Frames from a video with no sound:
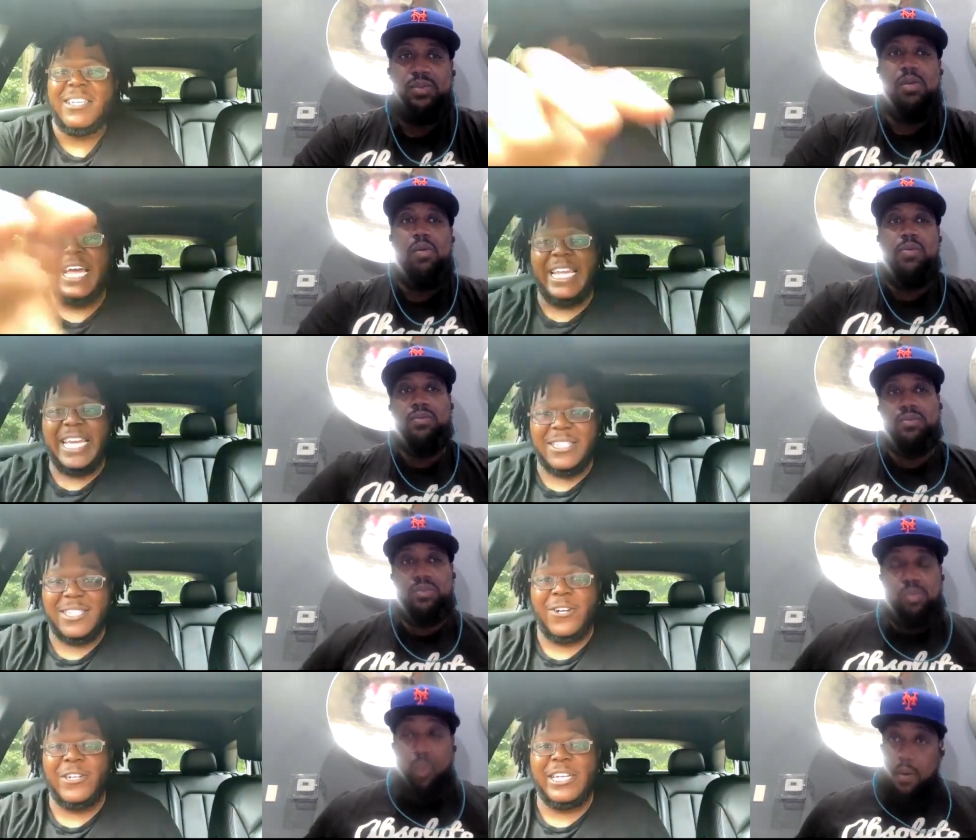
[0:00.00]
Speaker 1: and then
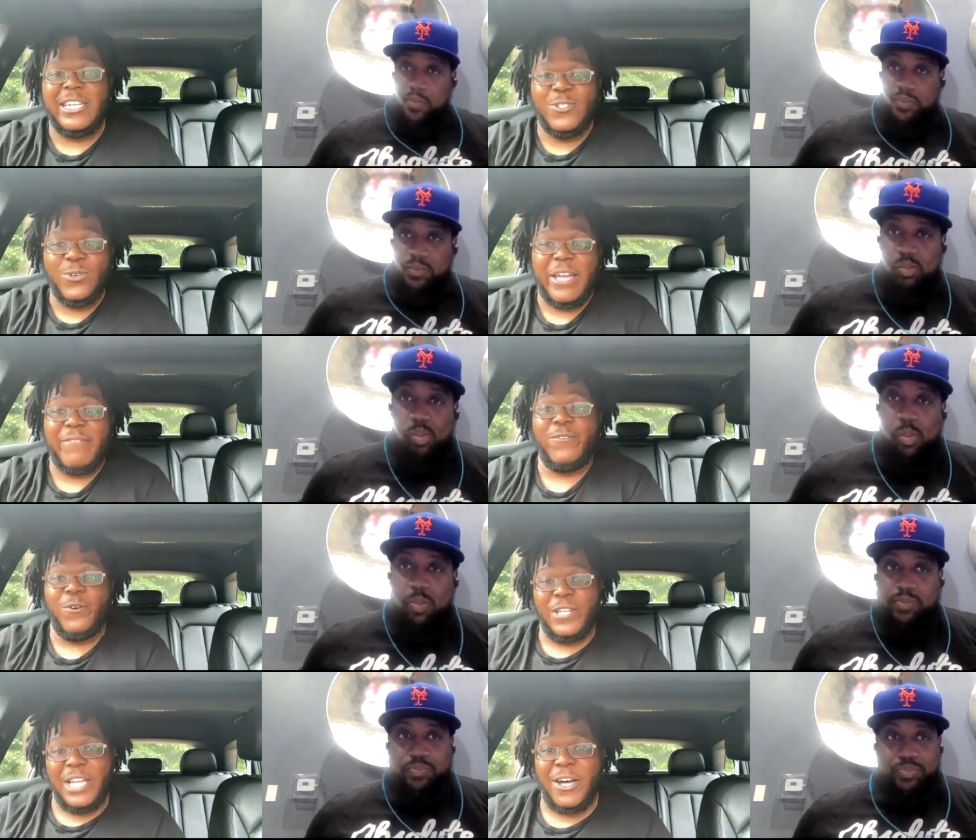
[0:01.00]
turn it into a
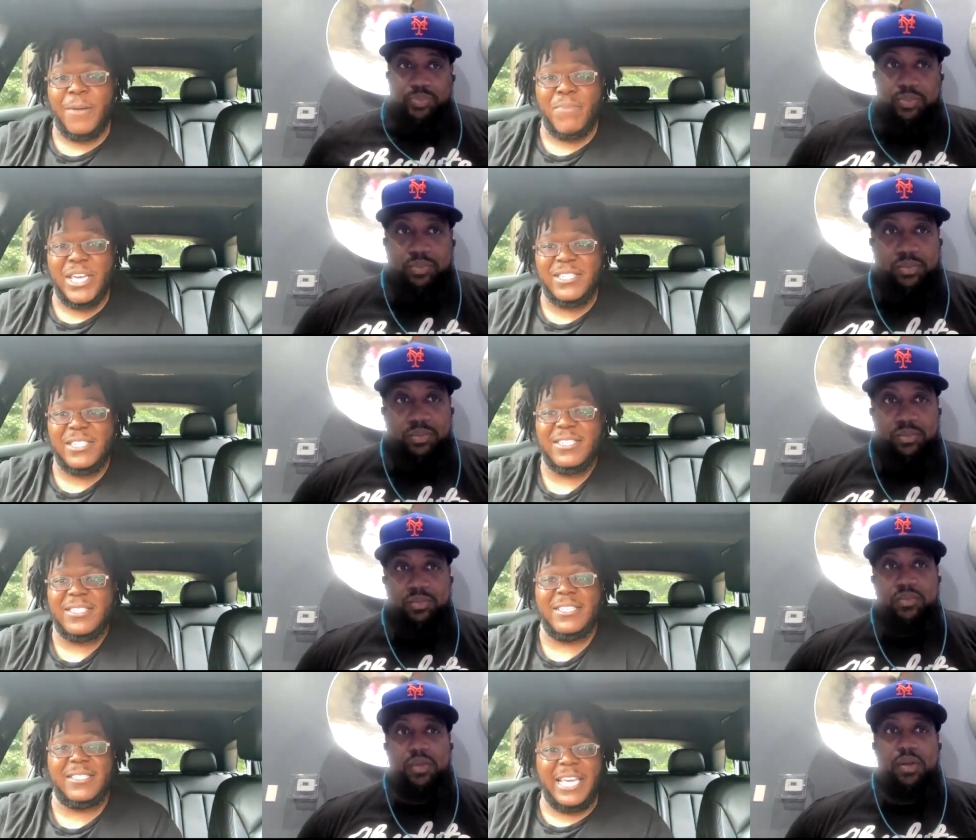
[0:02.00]
full on
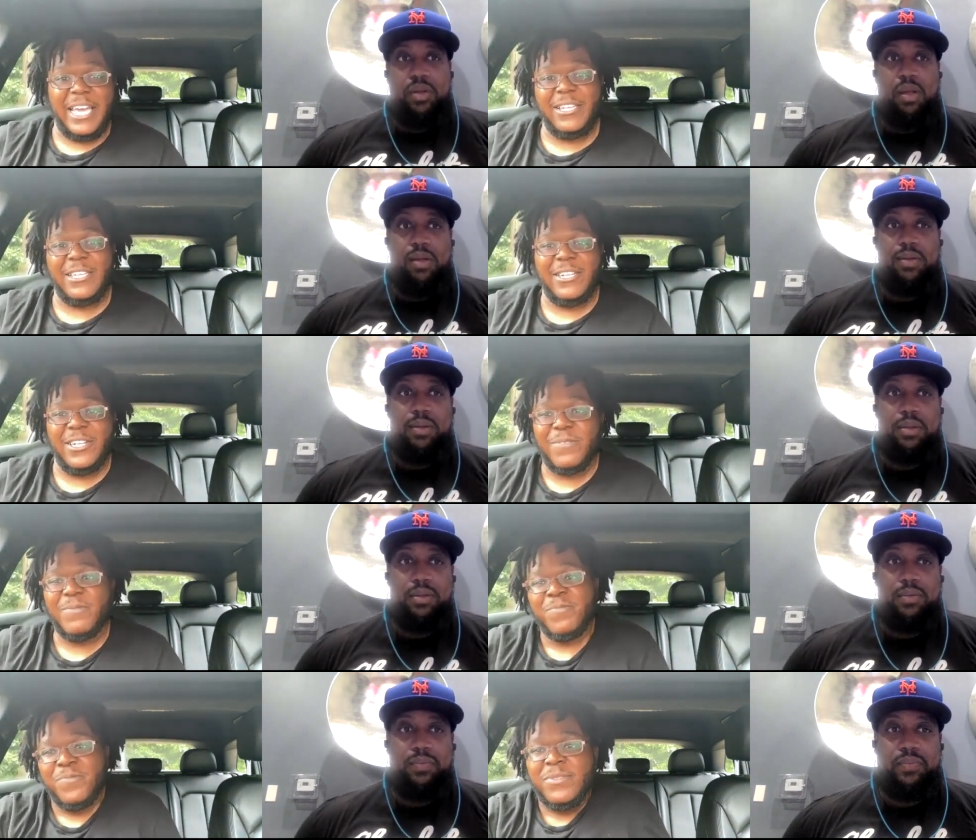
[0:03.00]
business and scale it up.
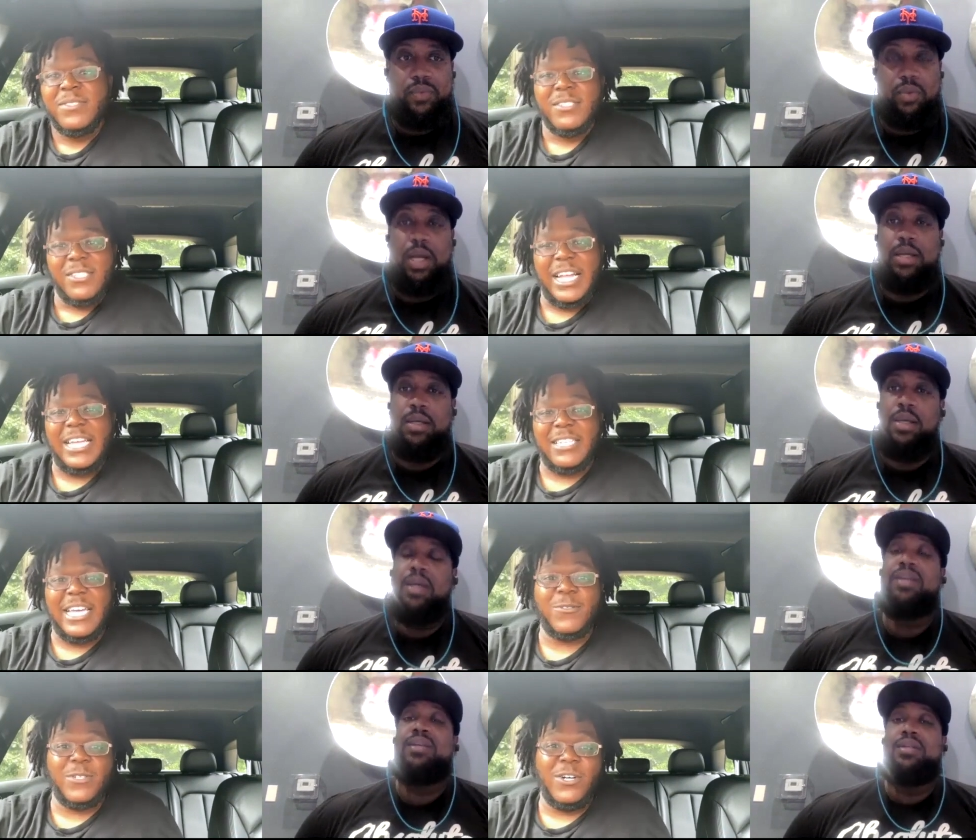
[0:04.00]
Right. So that's
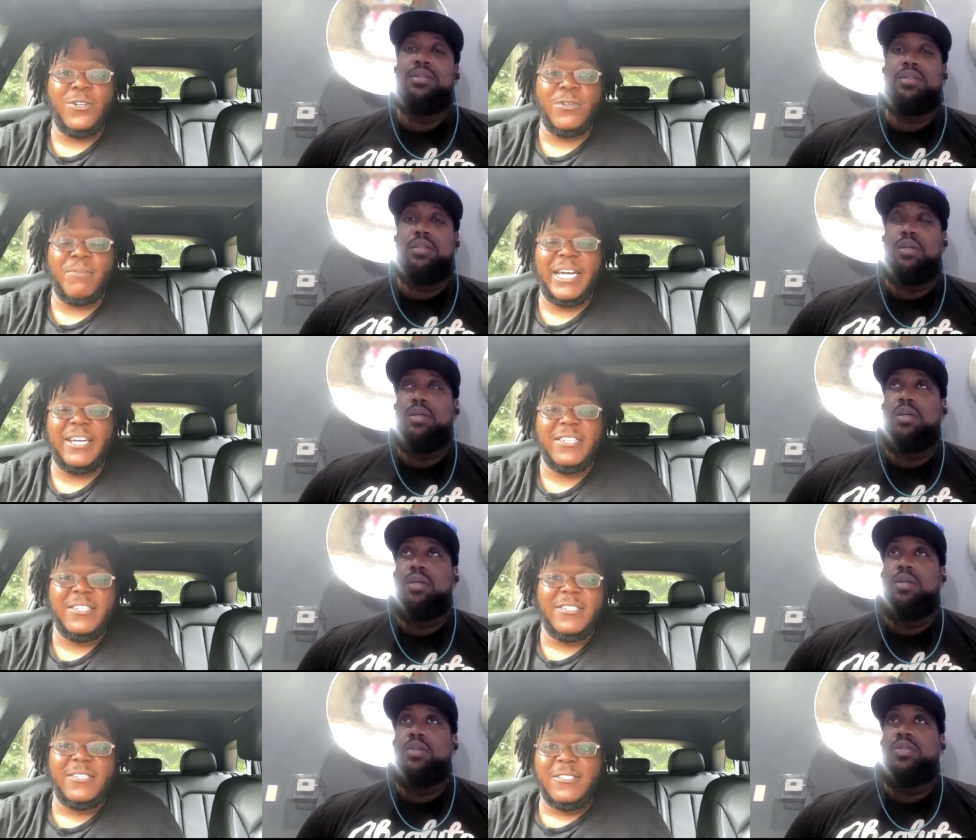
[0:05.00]
that's what those are about.
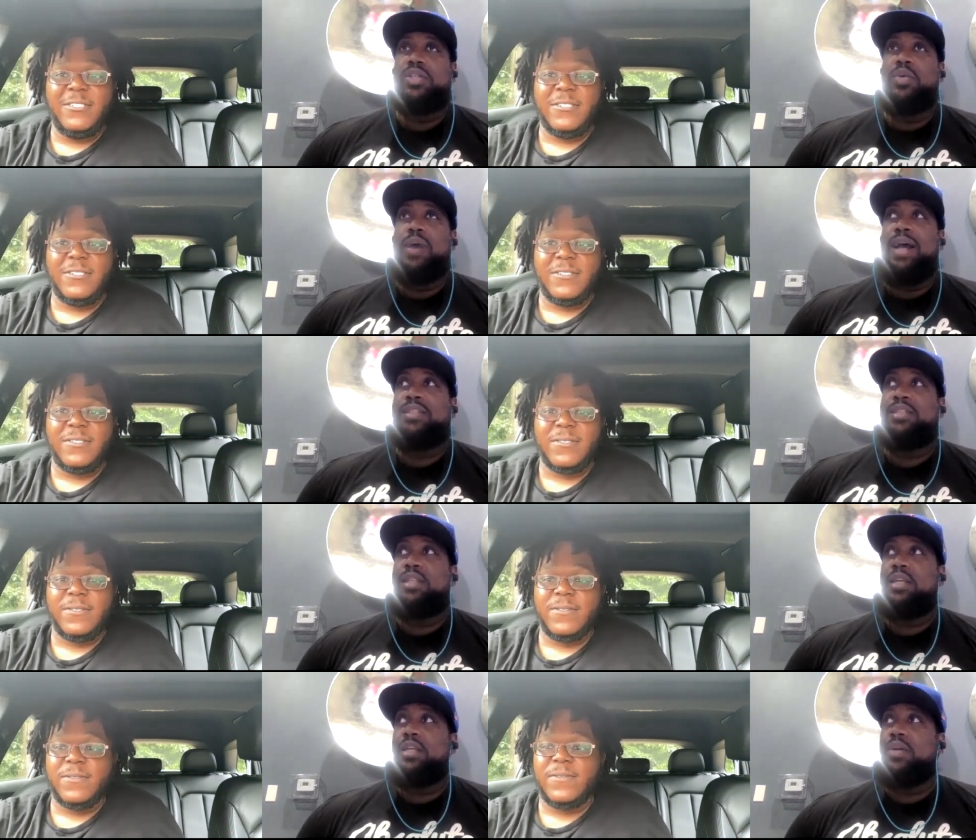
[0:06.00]
Speaker 2: So you
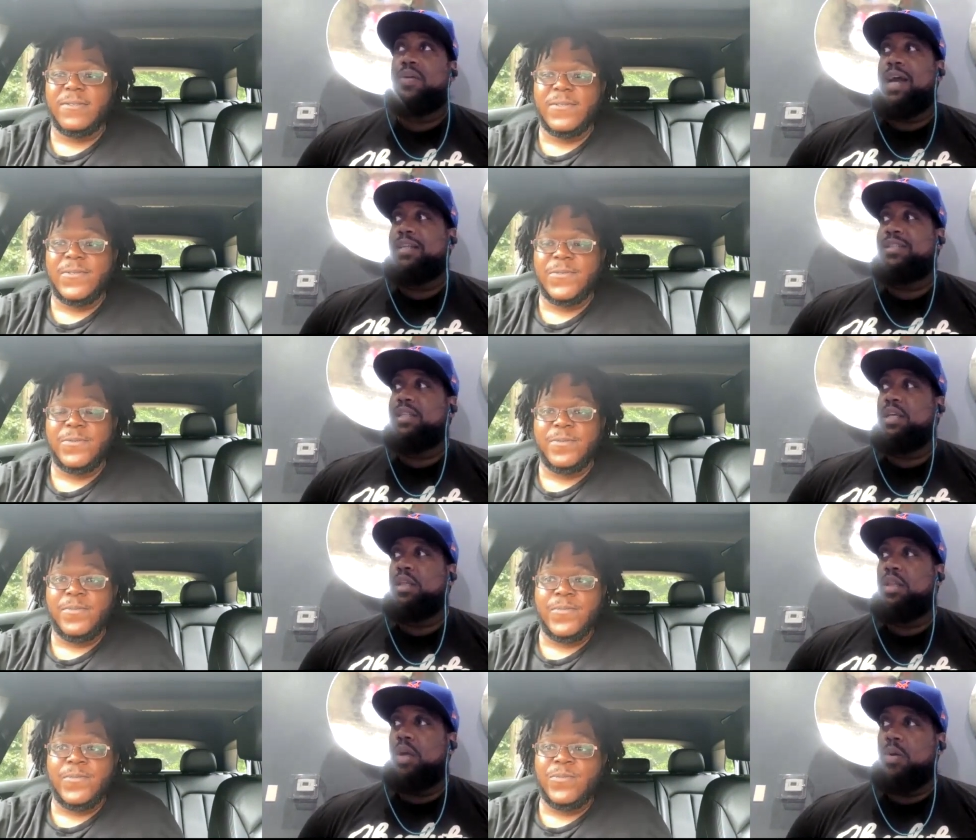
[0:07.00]
actually you're actually
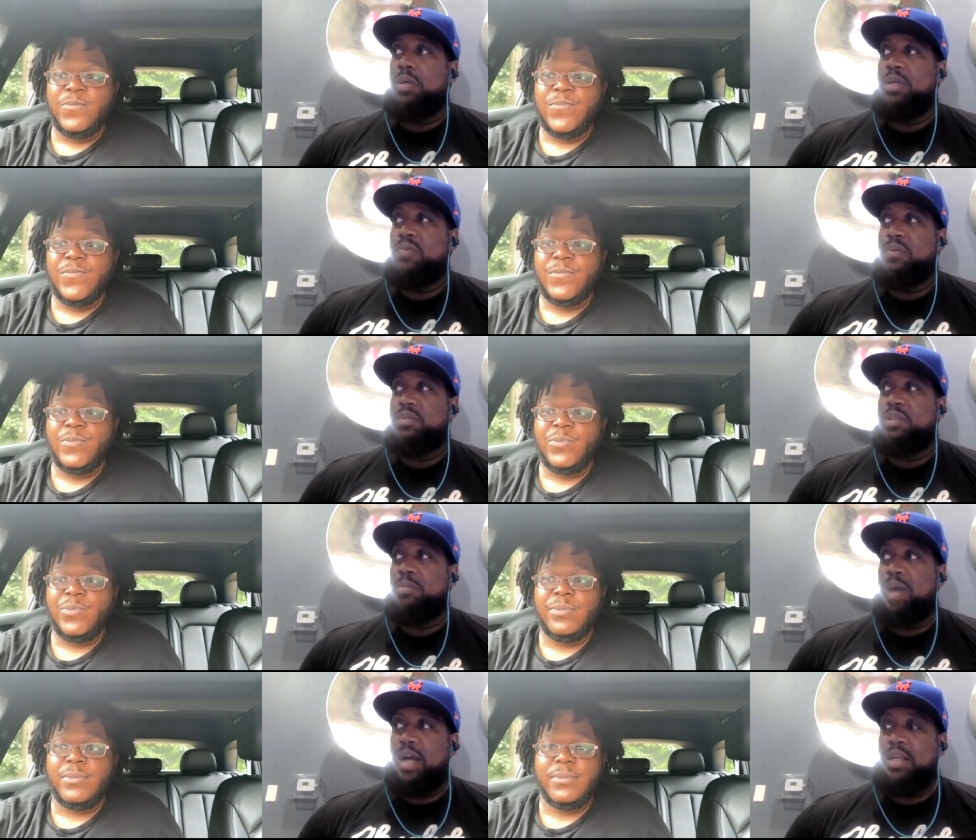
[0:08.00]
learning from
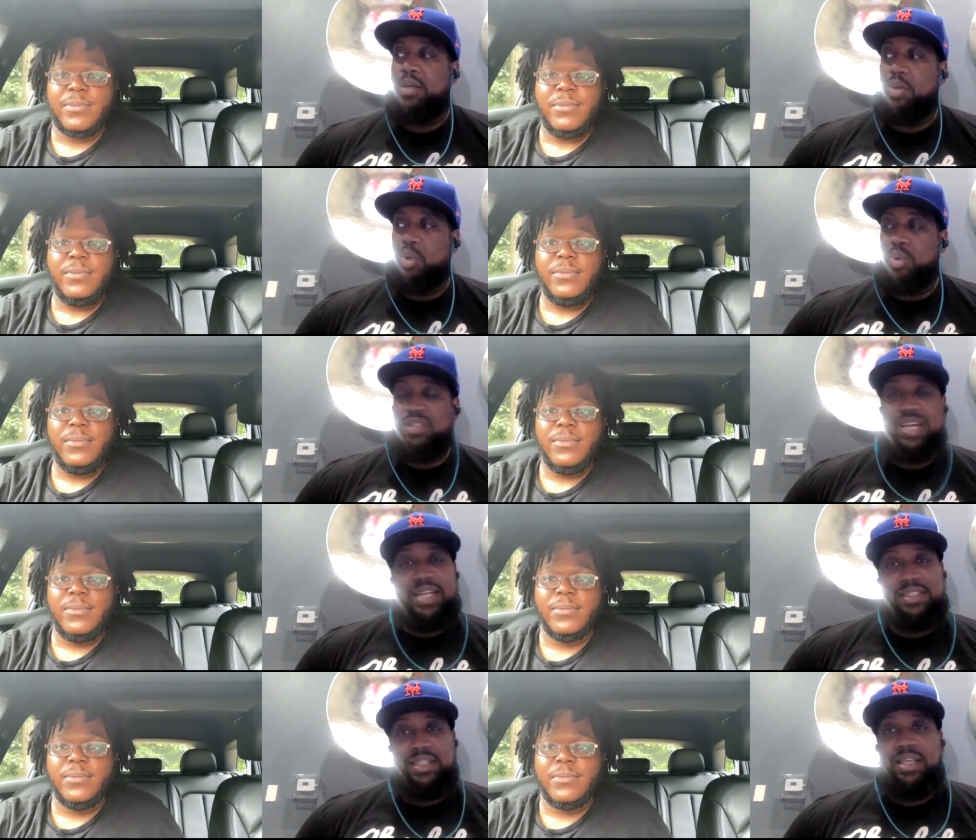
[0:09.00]
somebody who is
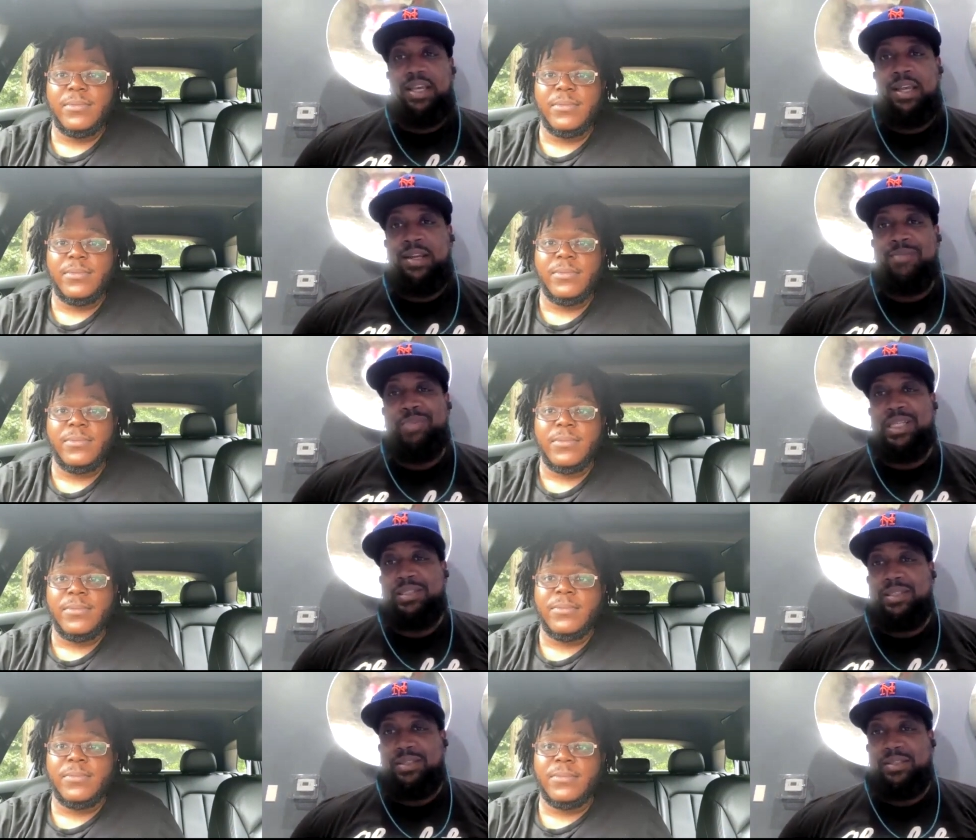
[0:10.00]
actually in the
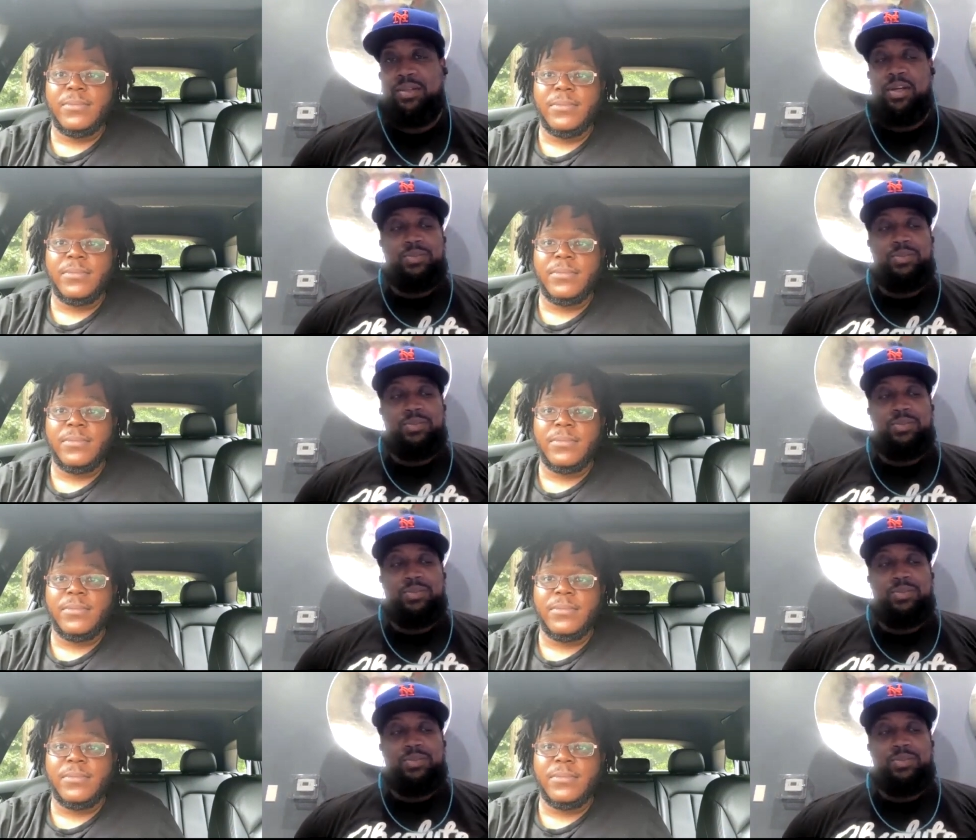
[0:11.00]
business. You know what I'm